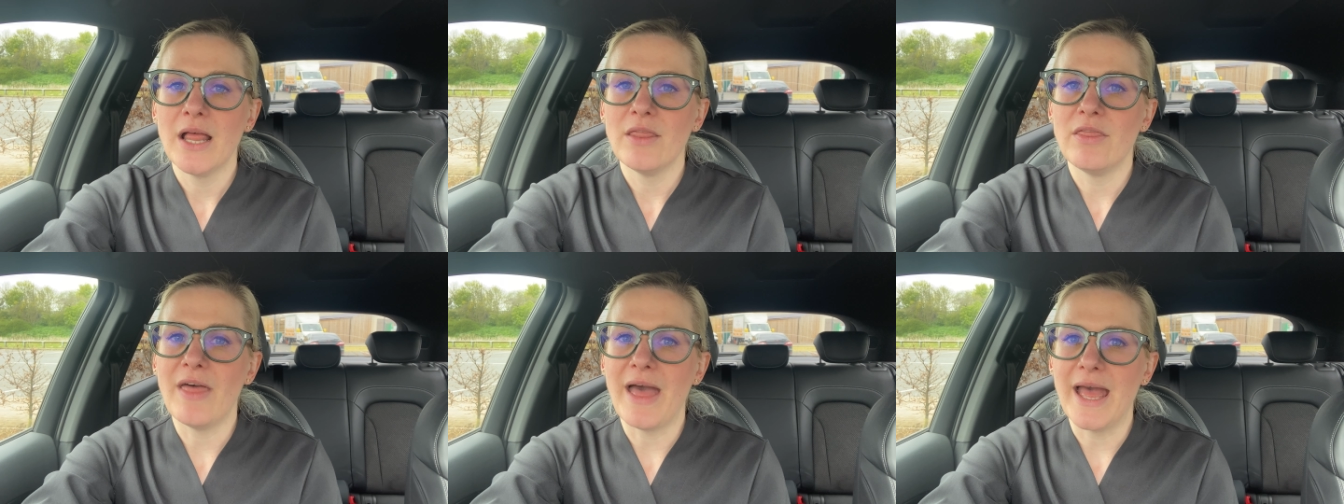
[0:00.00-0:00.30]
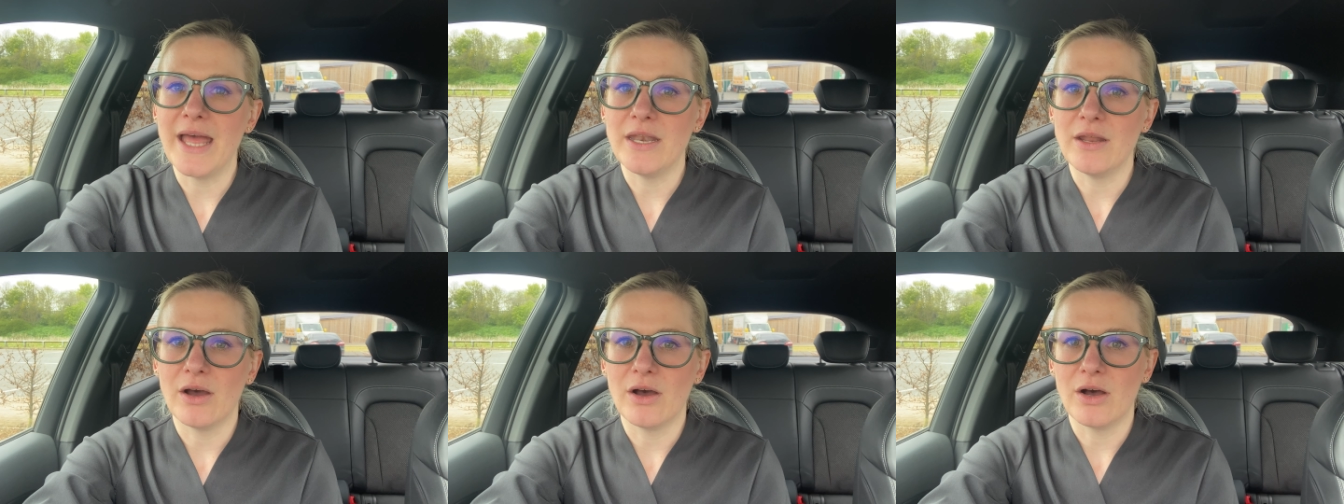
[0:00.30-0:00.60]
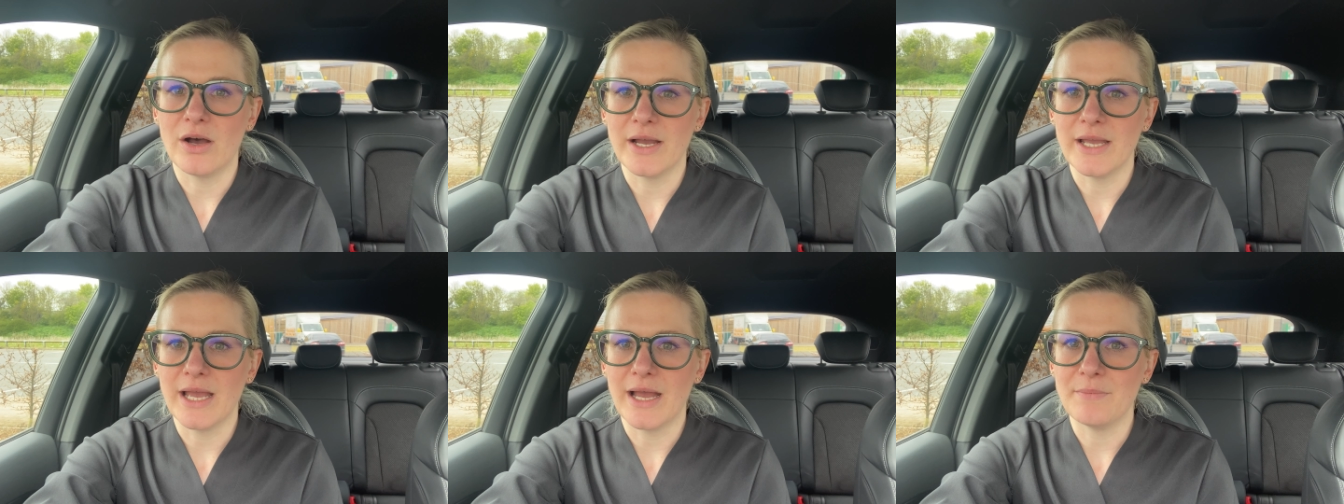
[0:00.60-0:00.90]
then
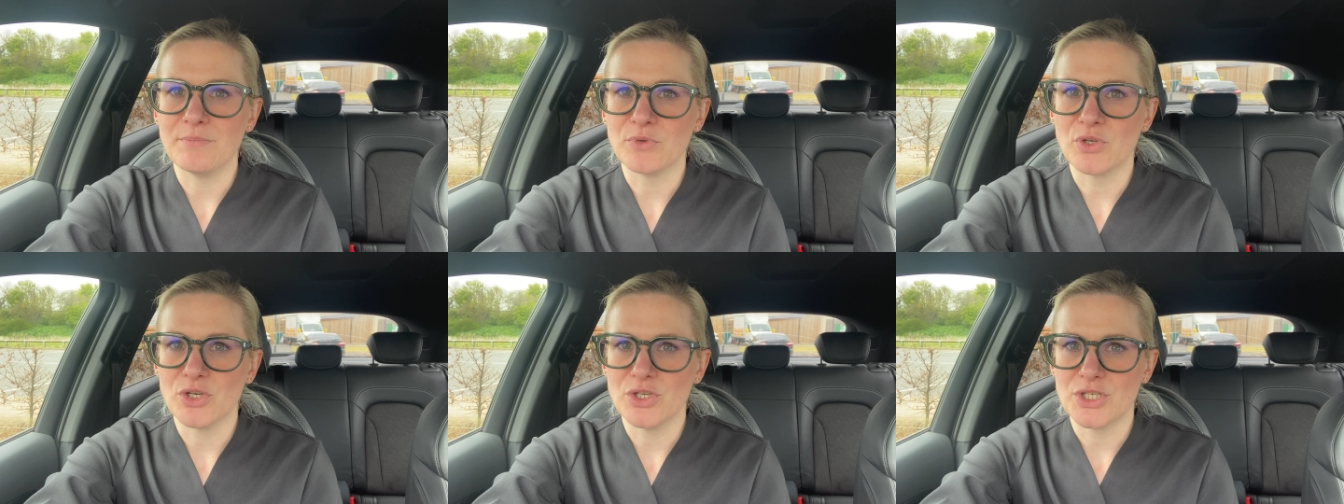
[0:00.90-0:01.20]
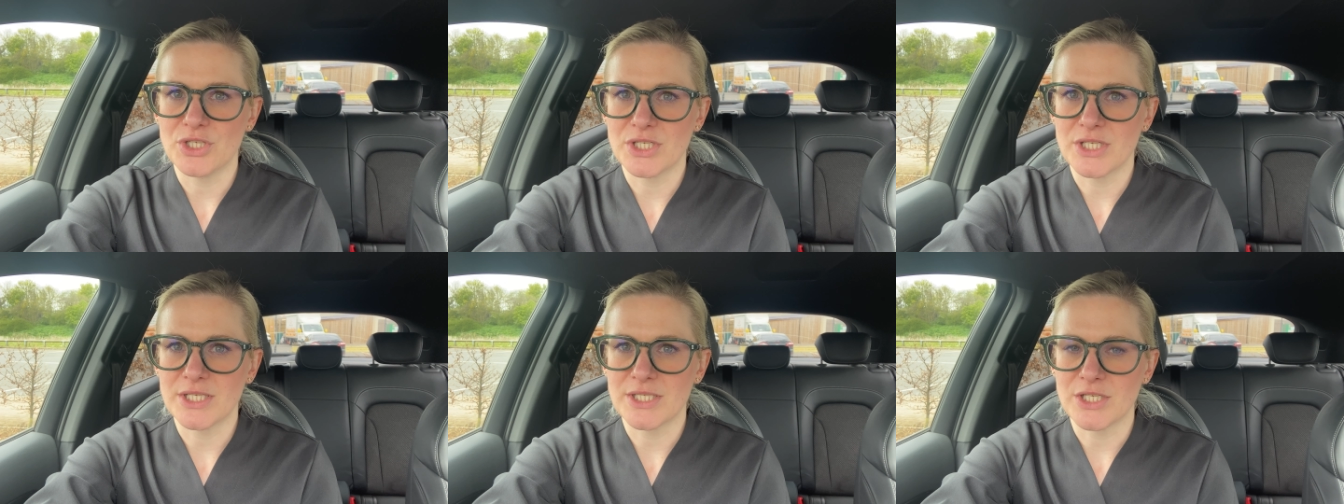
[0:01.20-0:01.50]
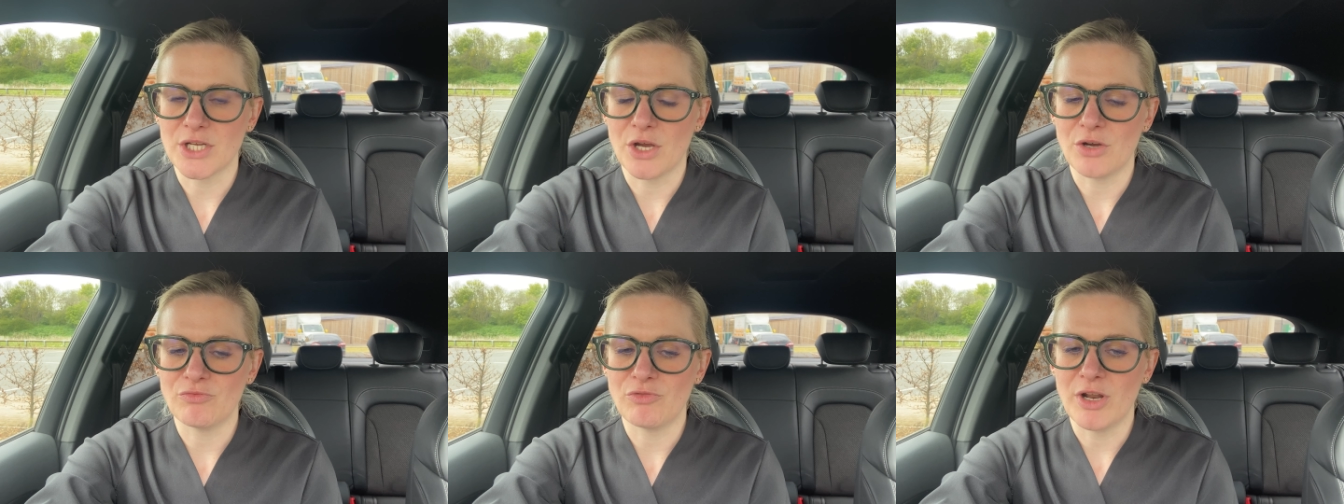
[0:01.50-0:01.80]
I am good to
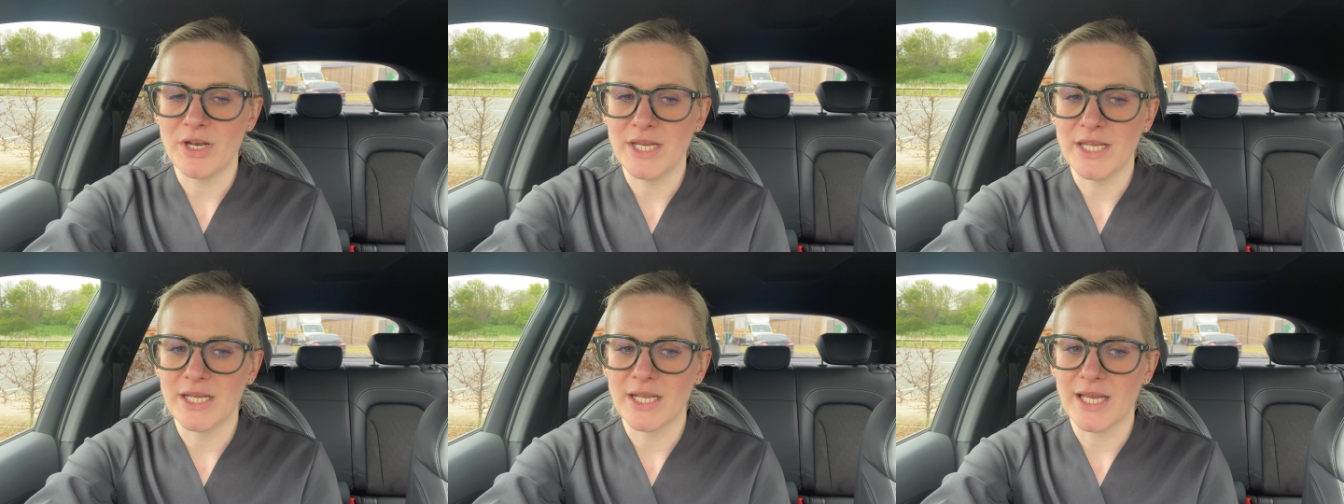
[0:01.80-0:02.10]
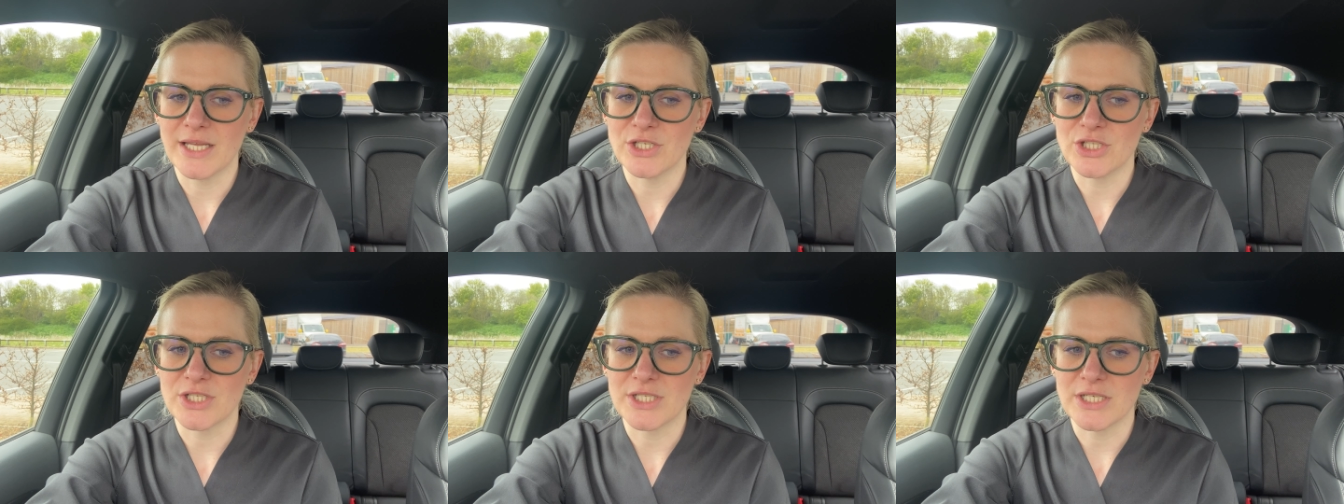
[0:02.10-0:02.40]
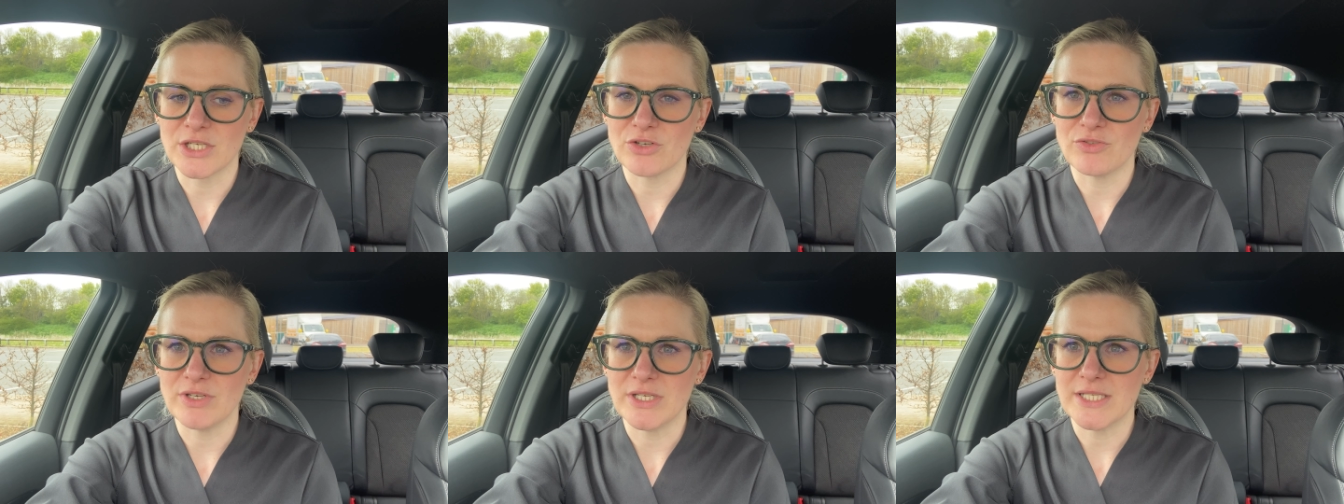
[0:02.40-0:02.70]
start running and just
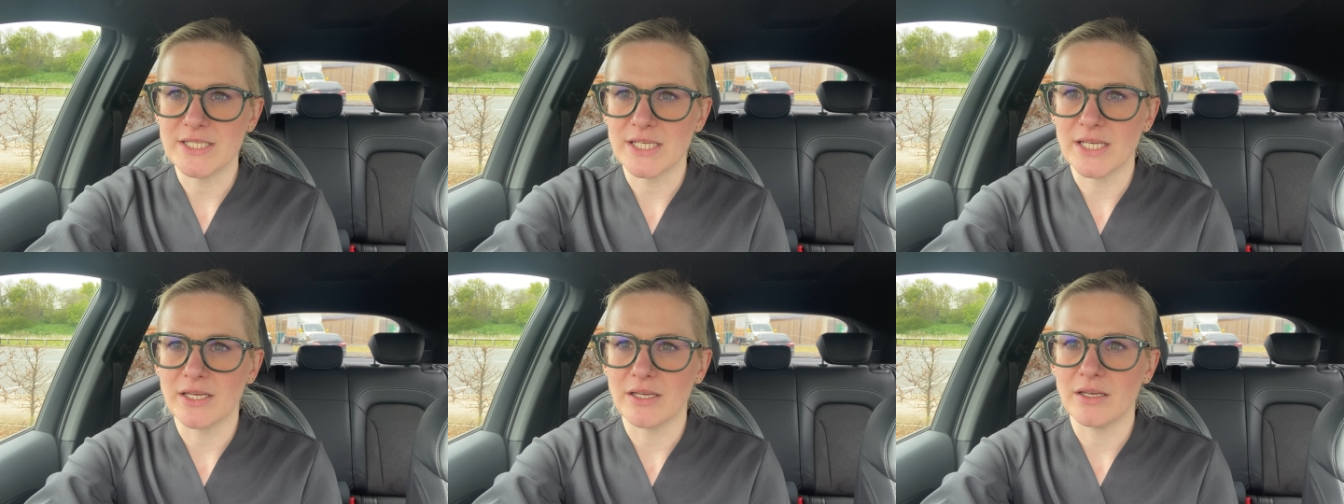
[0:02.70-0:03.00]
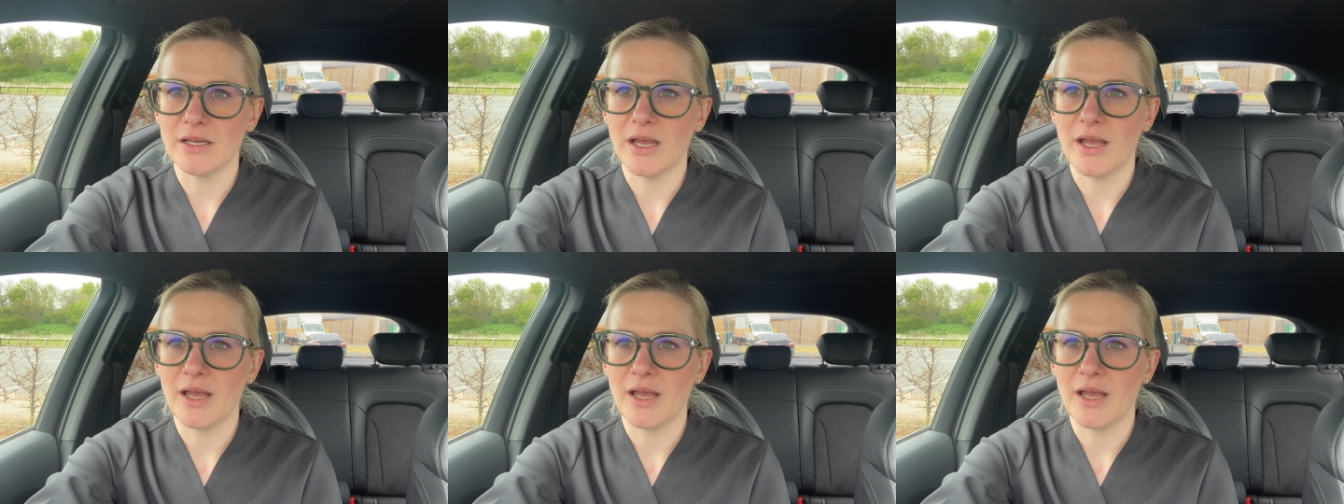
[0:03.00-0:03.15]
increasing